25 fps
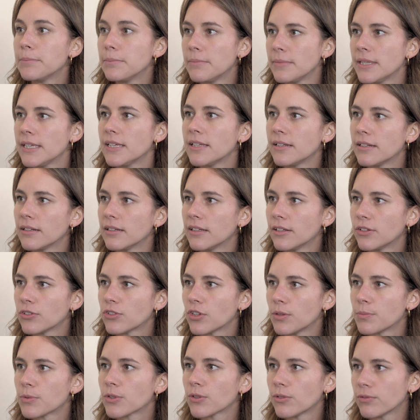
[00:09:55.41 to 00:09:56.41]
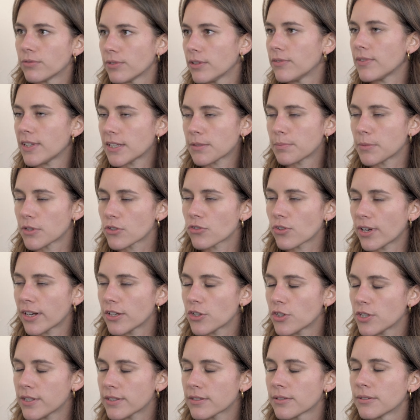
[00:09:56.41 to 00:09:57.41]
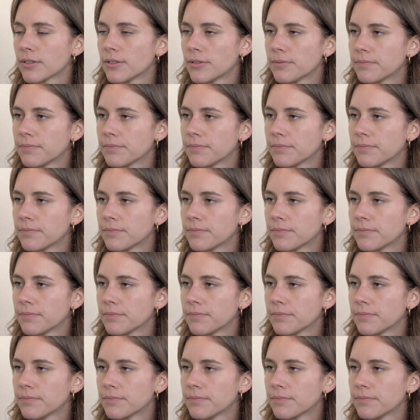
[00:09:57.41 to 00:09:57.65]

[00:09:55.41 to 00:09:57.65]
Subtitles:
mean in terms of investment strategies.